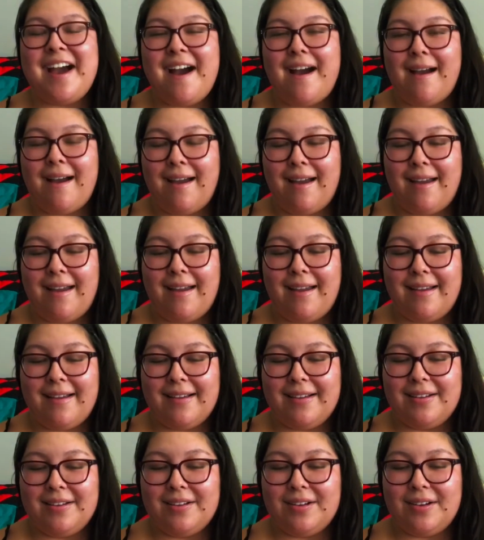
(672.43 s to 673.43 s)
I
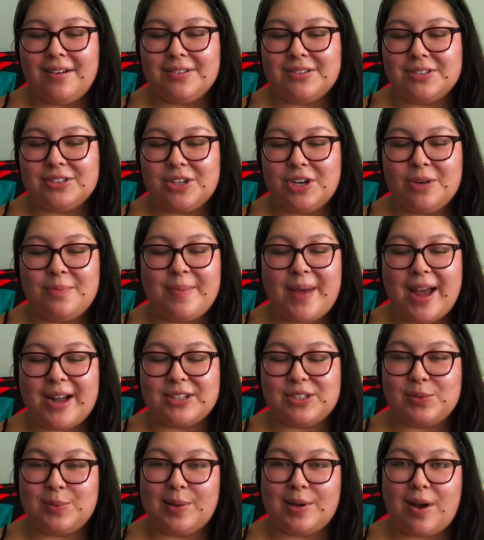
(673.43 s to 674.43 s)
turn back
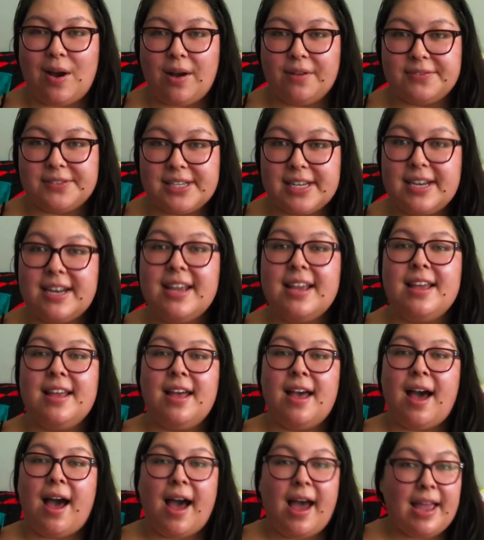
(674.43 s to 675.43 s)
to it often.
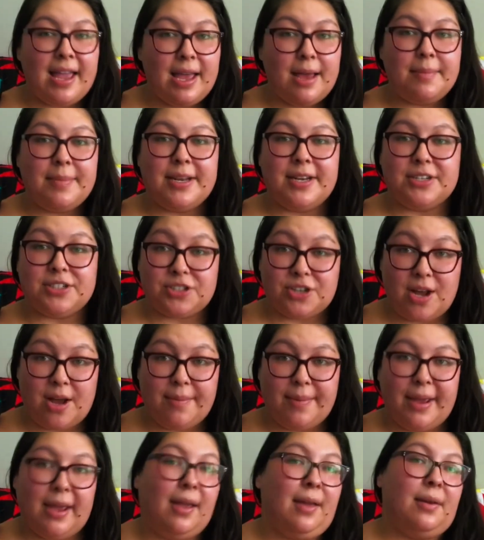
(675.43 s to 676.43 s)
I am an
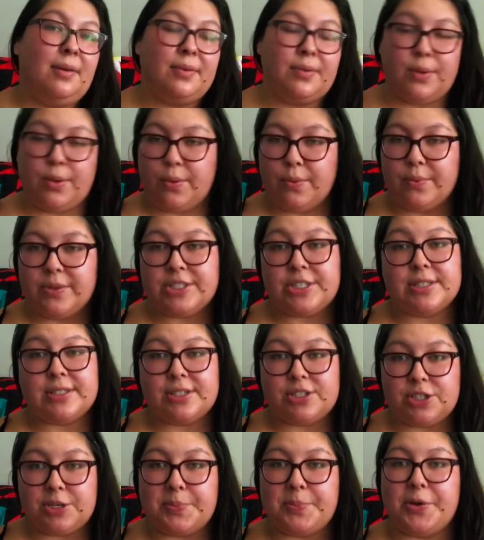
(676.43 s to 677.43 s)
Anishinaabe, which is
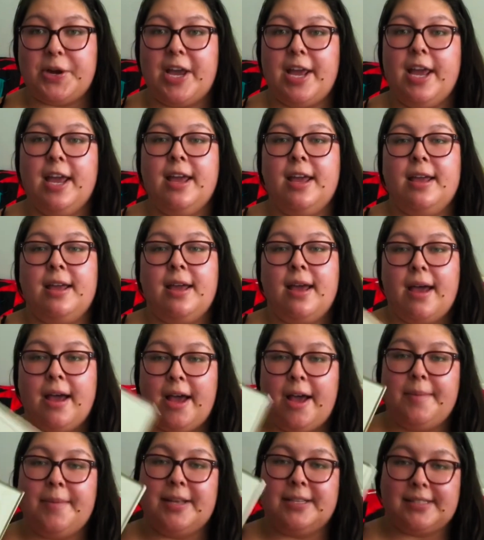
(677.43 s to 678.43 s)
Ojibwe.
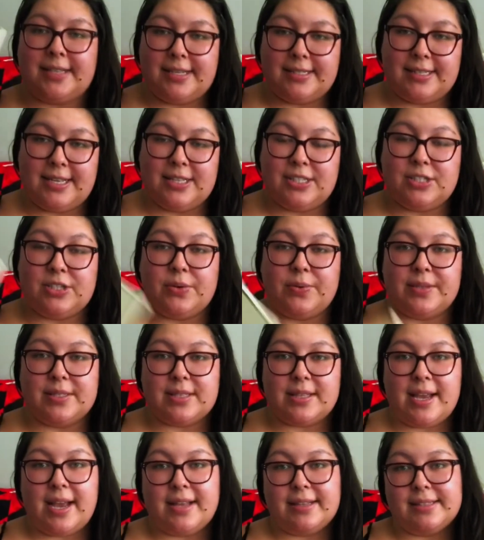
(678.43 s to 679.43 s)
As I said, so is
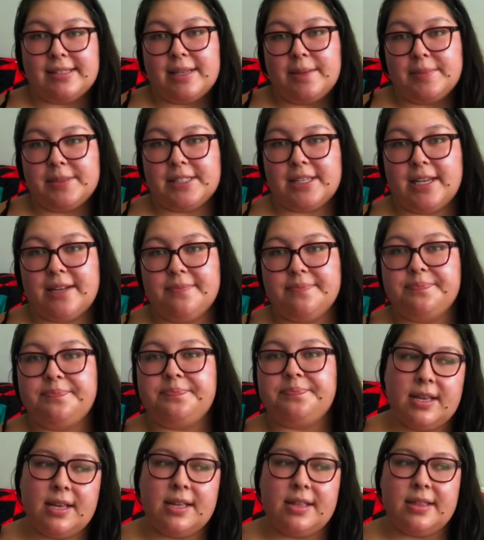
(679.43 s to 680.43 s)
Leanne Simpson.
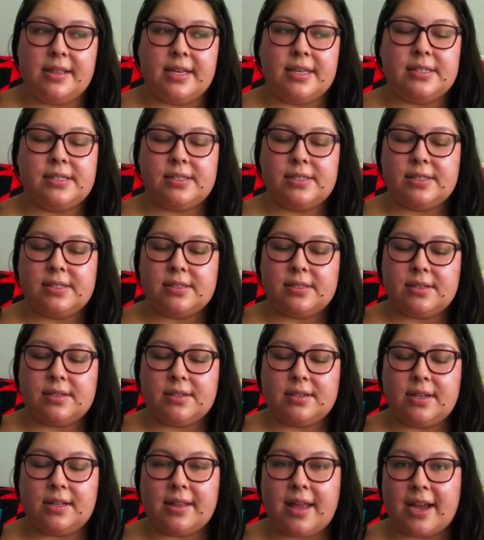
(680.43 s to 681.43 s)
This
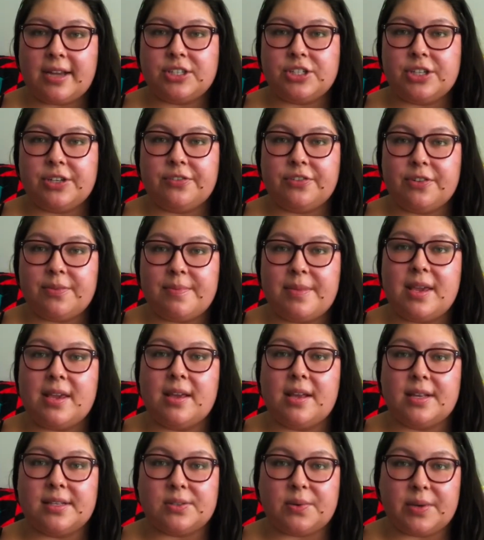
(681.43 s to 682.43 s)
collection for me
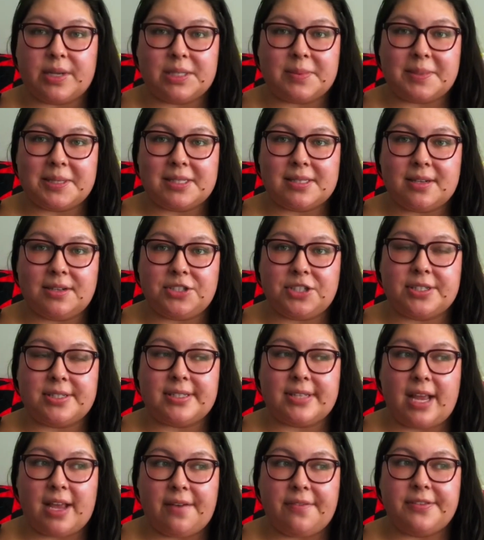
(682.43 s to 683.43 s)
has always been such a
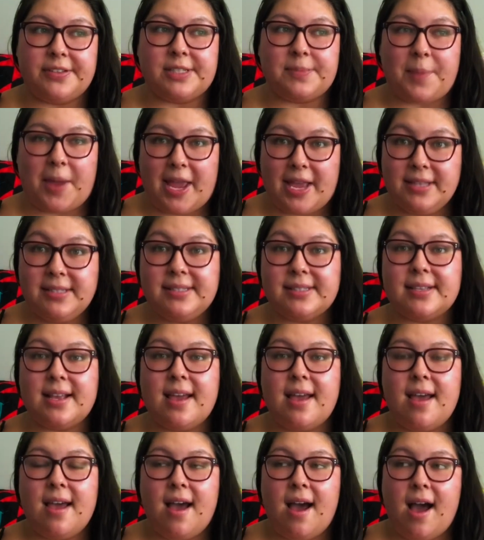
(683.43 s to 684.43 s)
safe space.
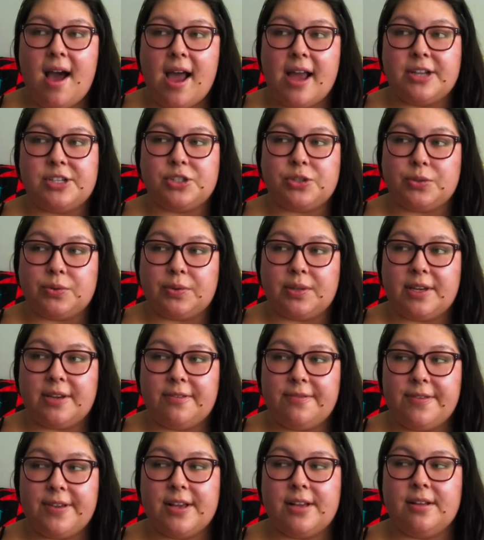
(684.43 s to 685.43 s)
I truly
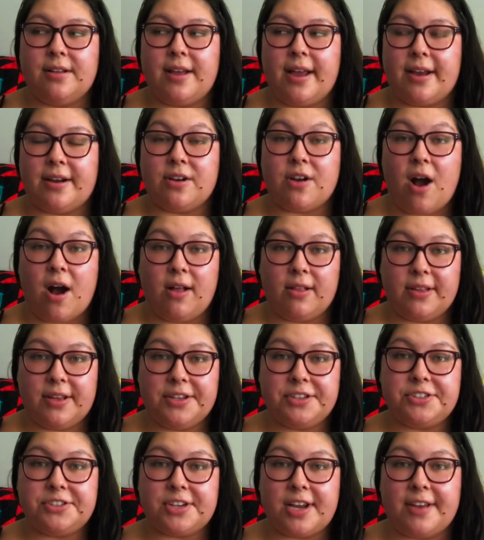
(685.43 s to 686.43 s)
feel
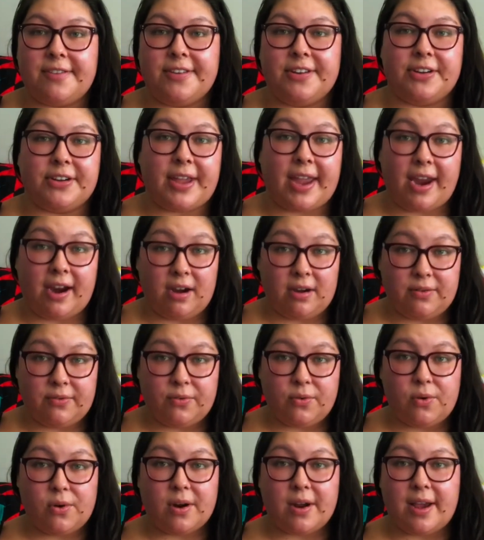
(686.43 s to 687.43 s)
acknowledged. I feel cared
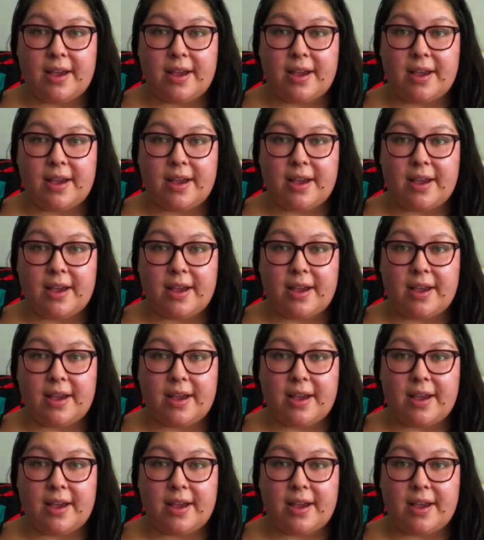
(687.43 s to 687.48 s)
for.